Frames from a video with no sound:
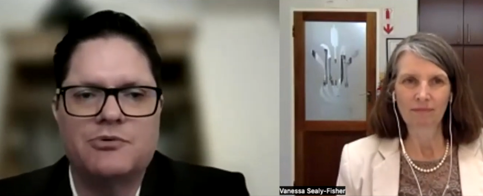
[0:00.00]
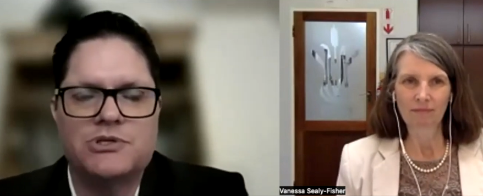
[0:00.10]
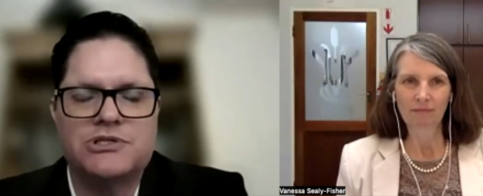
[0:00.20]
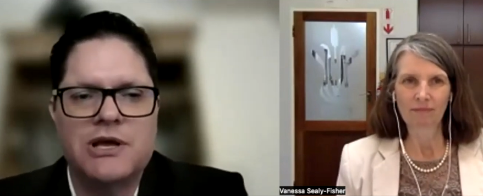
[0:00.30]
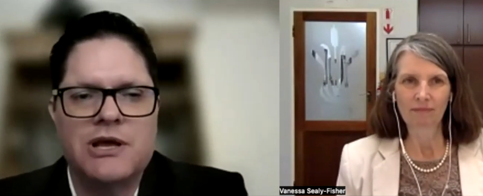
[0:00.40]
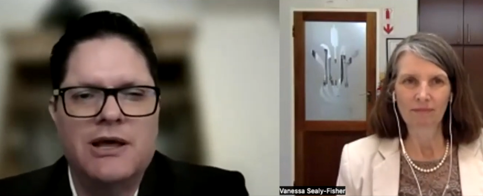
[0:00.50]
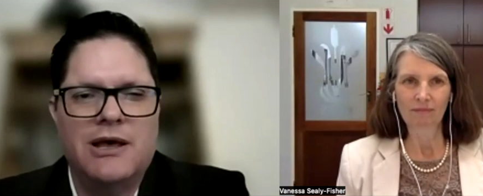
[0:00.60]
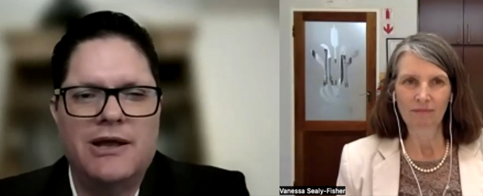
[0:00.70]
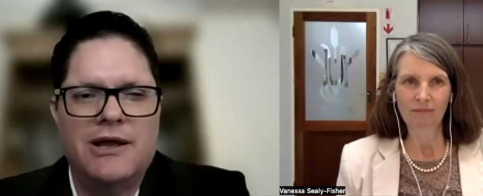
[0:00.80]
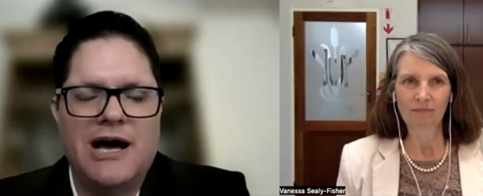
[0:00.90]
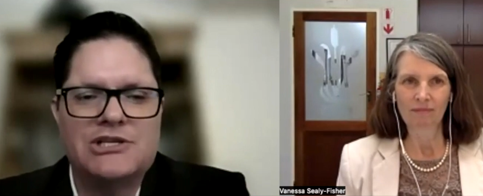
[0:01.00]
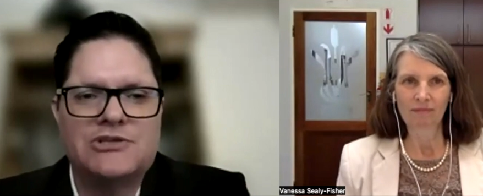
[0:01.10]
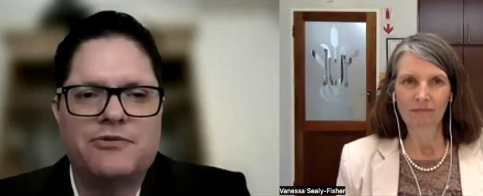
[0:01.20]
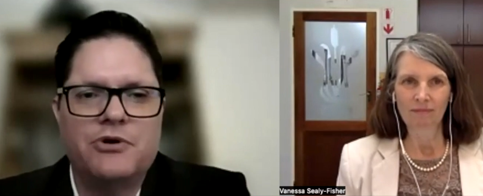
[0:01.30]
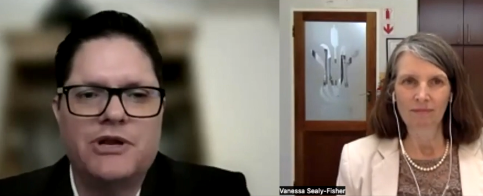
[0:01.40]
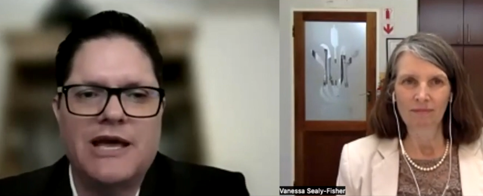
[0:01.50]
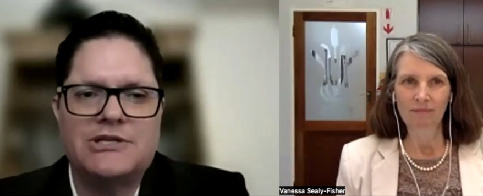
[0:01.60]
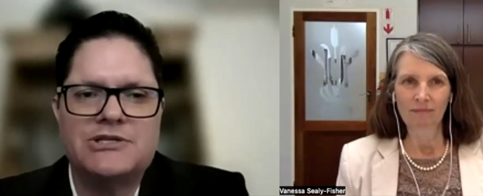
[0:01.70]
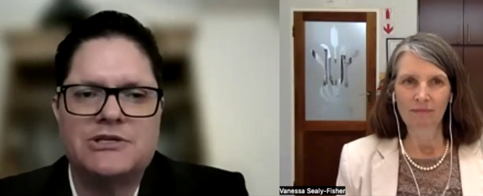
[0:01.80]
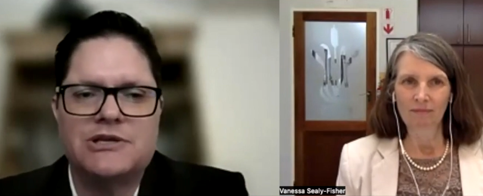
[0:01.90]
Speaker 1: If it was an high sulfuric
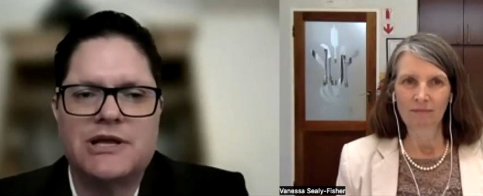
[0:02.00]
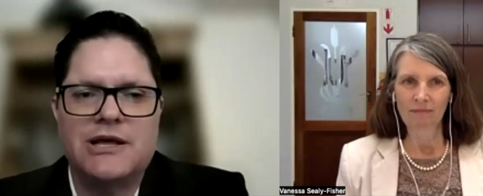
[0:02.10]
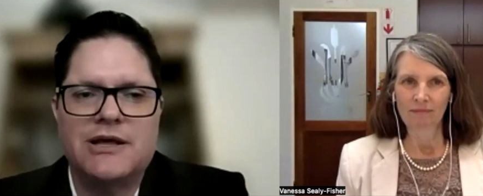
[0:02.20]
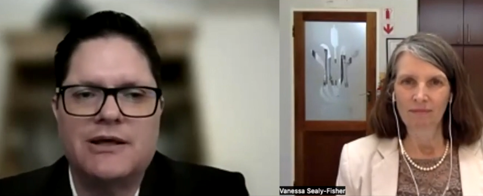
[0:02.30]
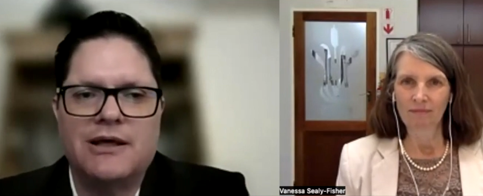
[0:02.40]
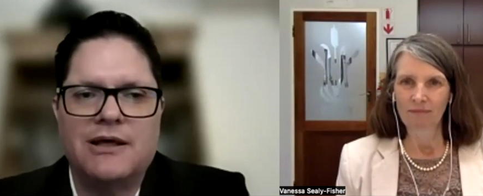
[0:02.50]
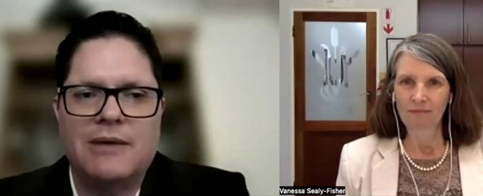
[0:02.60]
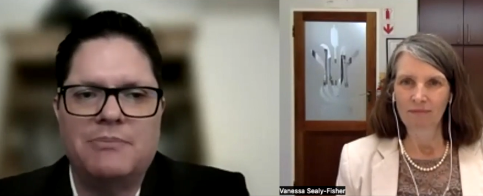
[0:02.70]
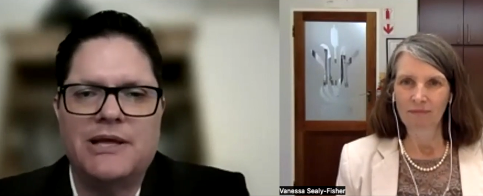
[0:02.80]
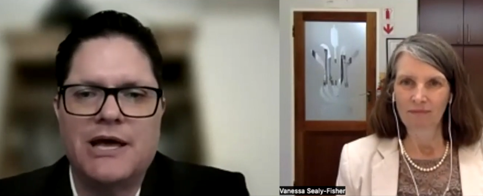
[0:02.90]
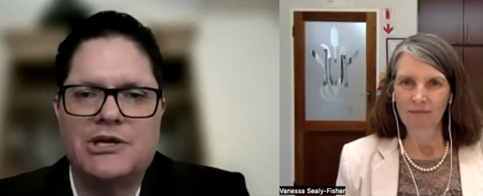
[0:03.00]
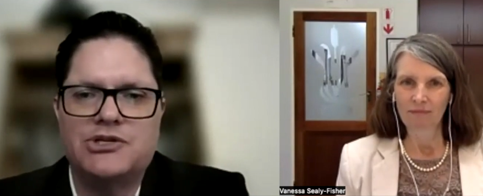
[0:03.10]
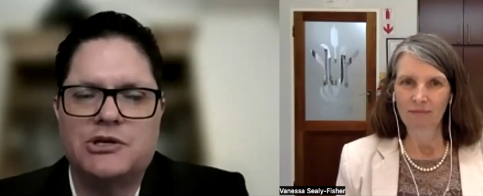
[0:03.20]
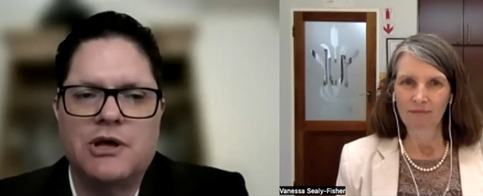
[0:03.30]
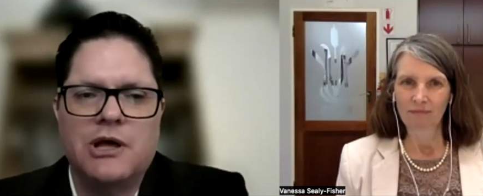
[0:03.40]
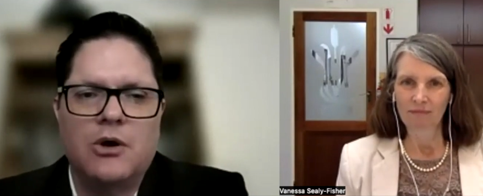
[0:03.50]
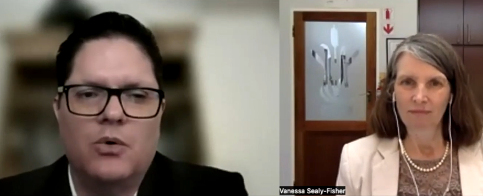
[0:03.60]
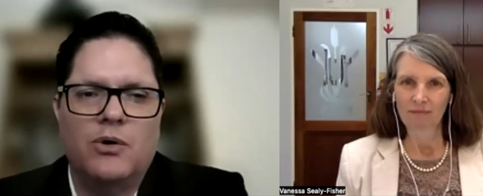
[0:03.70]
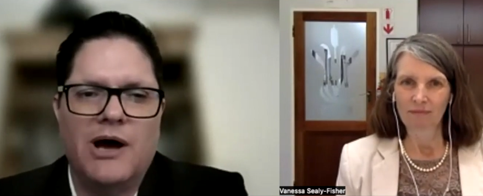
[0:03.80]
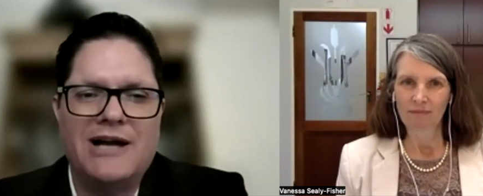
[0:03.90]
acid uh, uh application
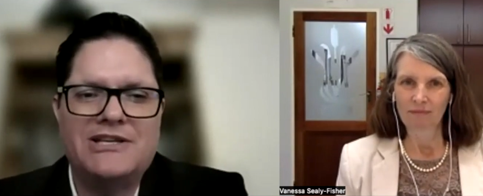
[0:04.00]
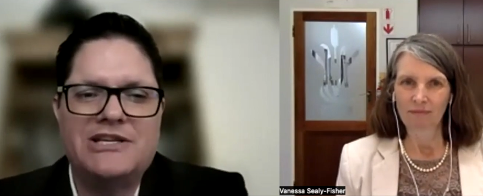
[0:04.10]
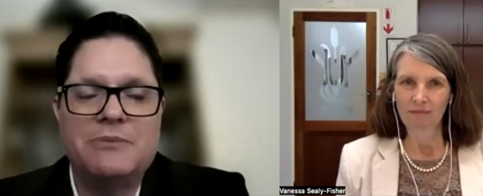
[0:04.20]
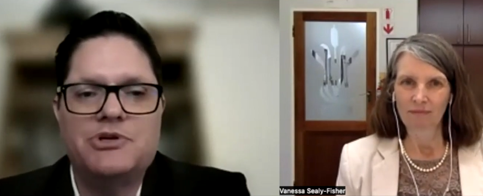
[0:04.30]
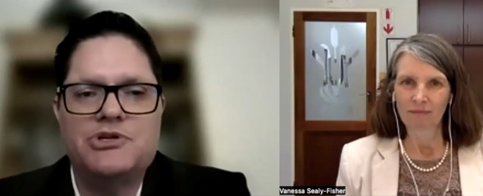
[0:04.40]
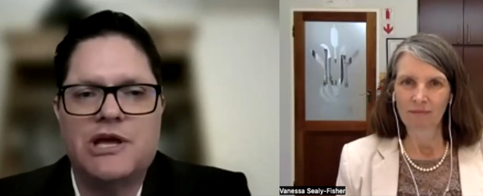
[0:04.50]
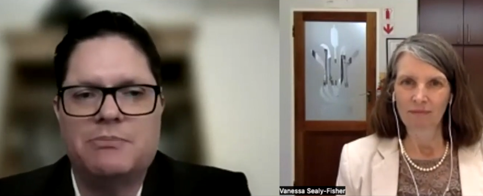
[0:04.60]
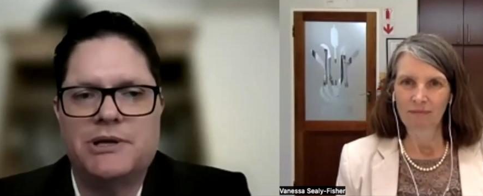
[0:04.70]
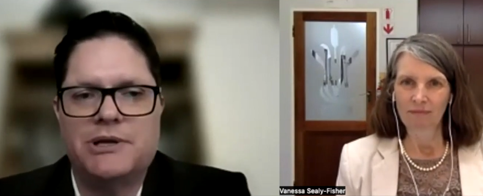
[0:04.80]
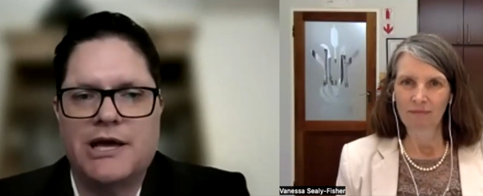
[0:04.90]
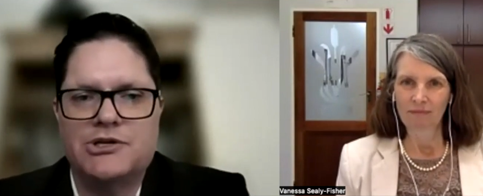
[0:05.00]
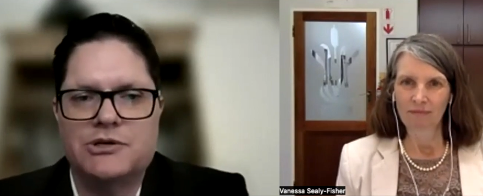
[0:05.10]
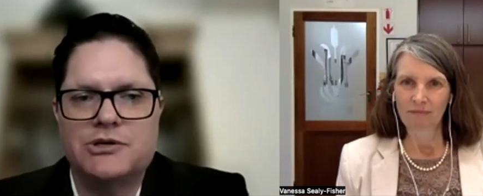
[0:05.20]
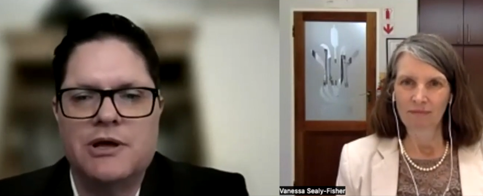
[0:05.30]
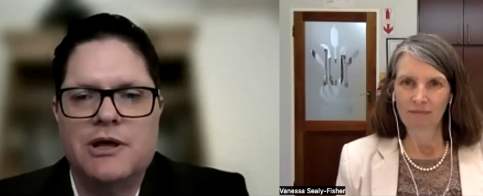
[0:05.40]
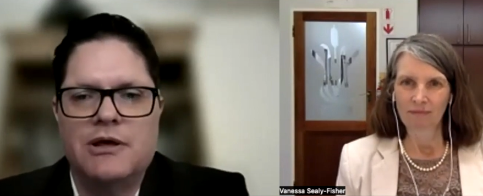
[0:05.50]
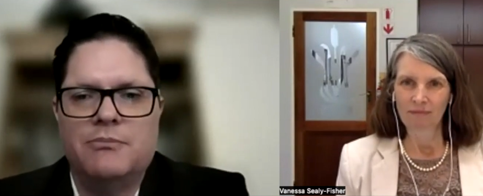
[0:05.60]
or a high temperature application,